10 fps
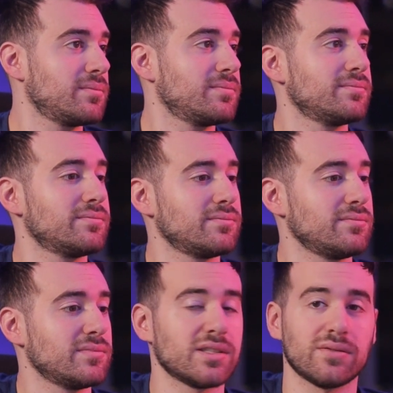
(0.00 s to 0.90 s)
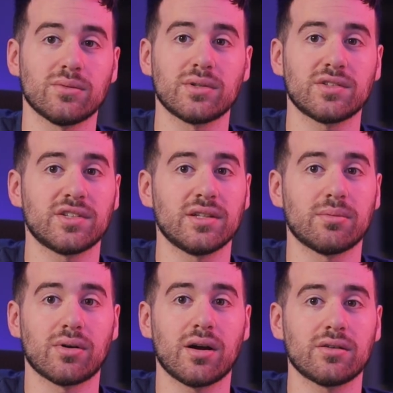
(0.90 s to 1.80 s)
If you want to see the
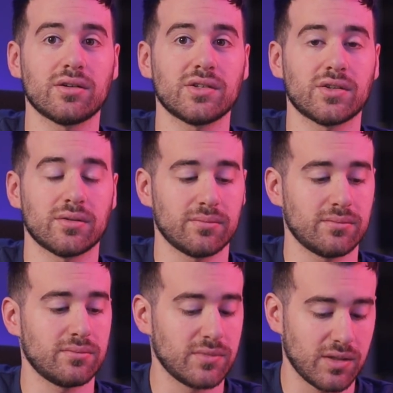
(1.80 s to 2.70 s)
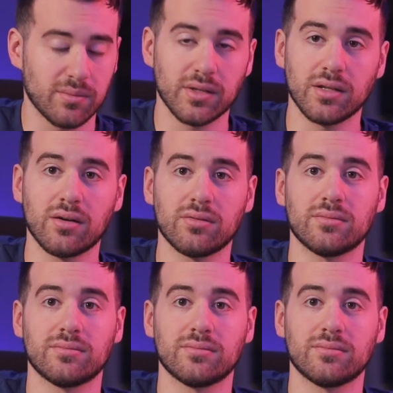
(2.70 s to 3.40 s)
progress, let me know.